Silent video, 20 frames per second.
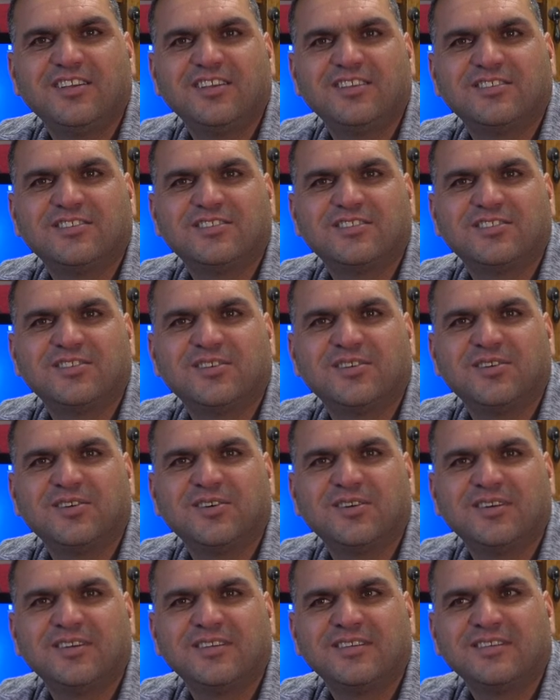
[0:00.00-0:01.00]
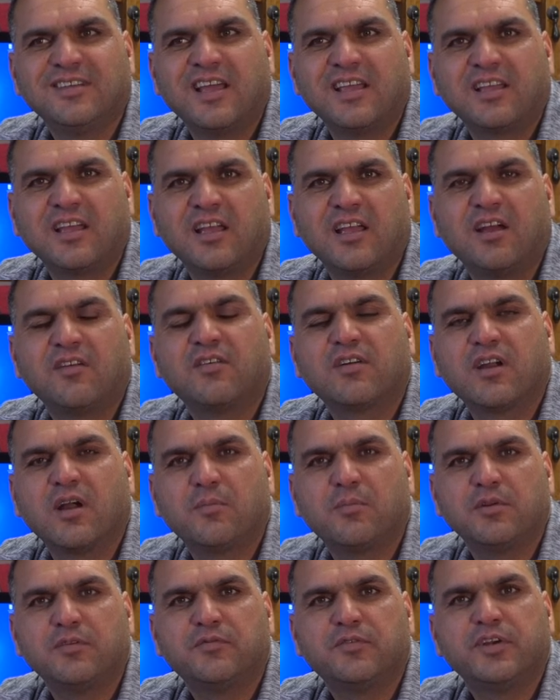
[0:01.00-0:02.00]
So, like, I have a
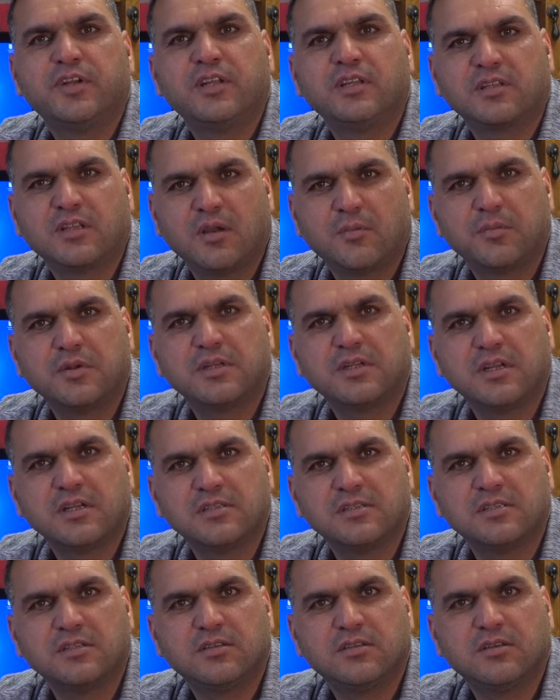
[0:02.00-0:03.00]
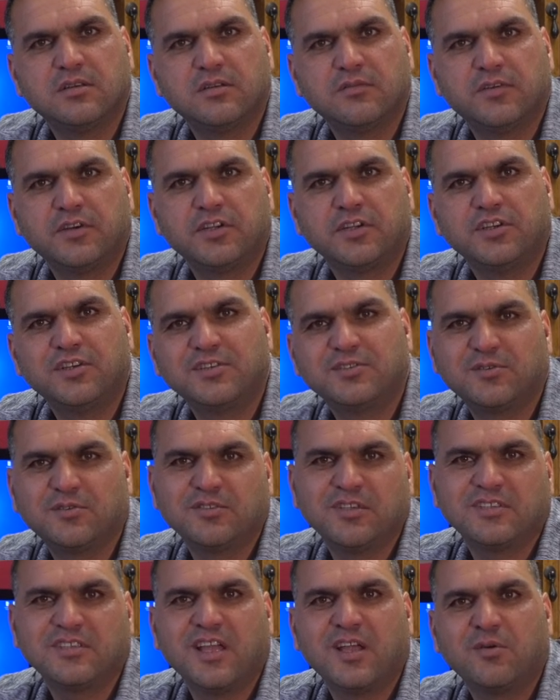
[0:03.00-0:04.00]
couple friends, couple cousins over here, so
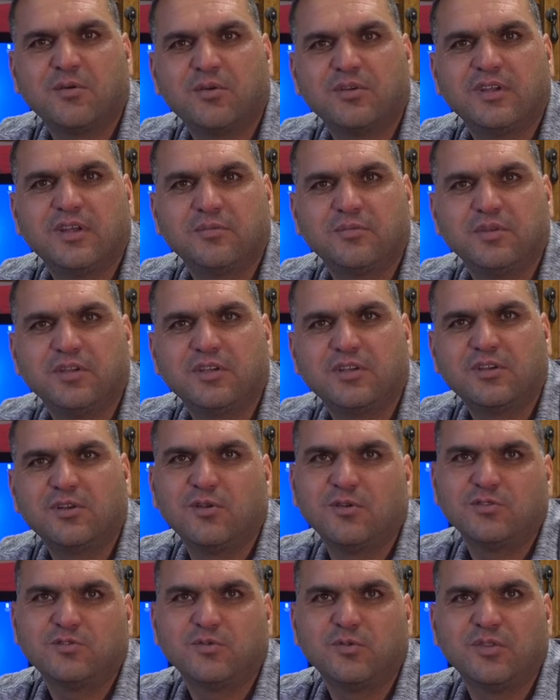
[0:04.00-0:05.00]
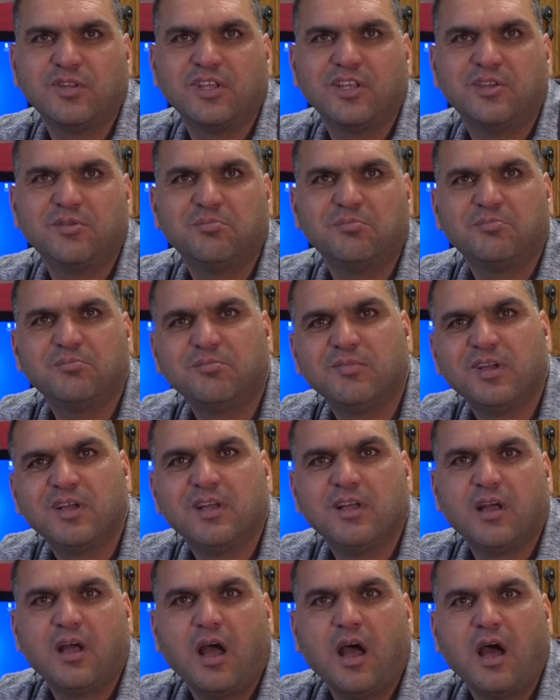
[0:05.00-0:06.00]
just I want to be close to them.
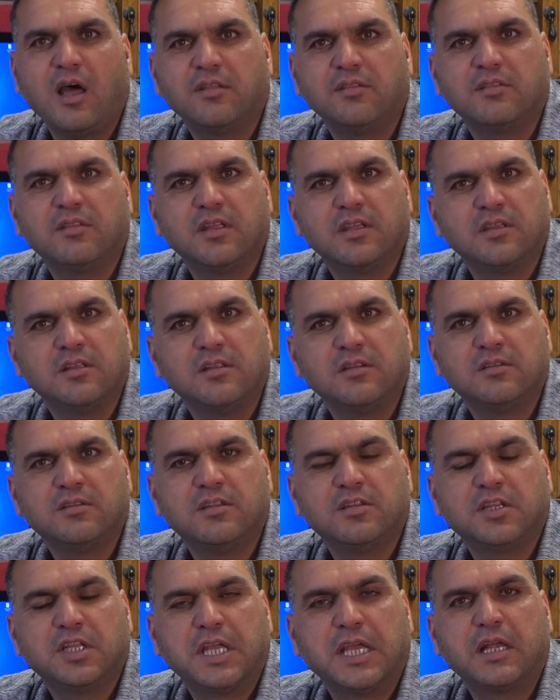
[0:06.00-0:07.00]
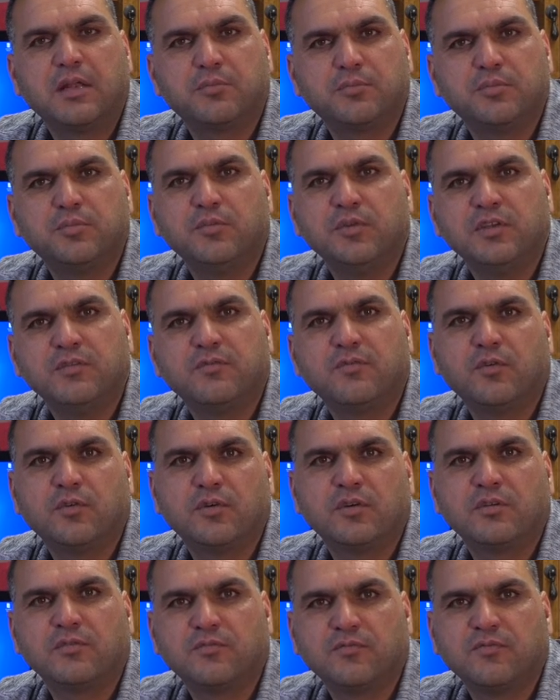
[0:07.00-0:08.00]
And they did help me
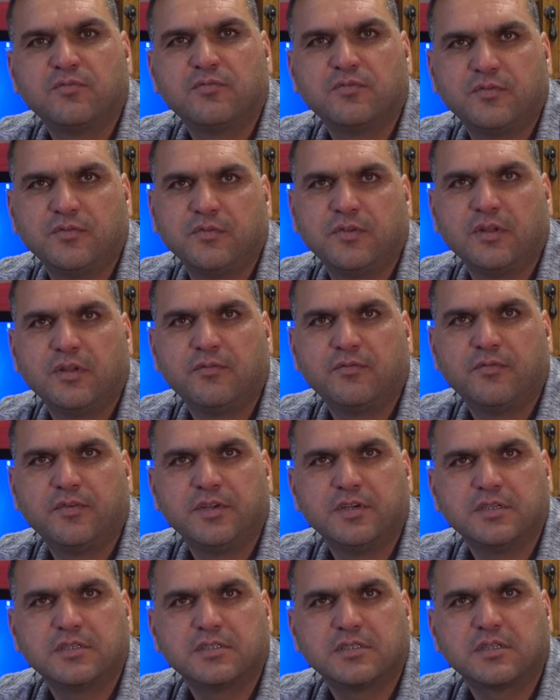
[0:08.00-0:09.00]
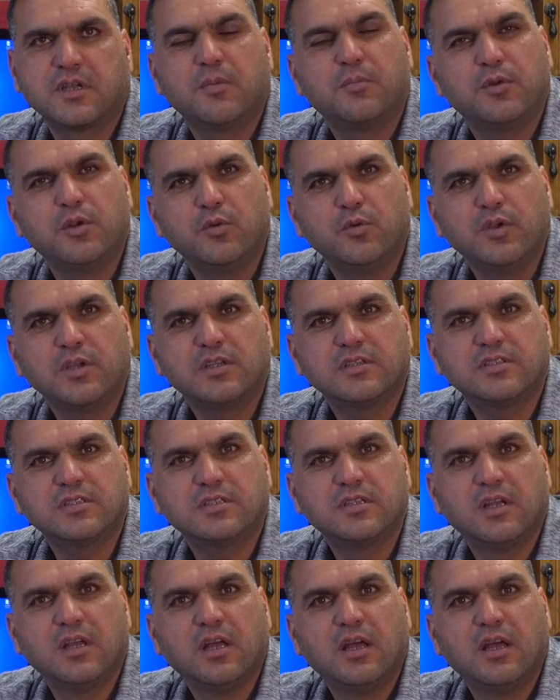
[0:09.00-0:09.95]
for the first couple weeks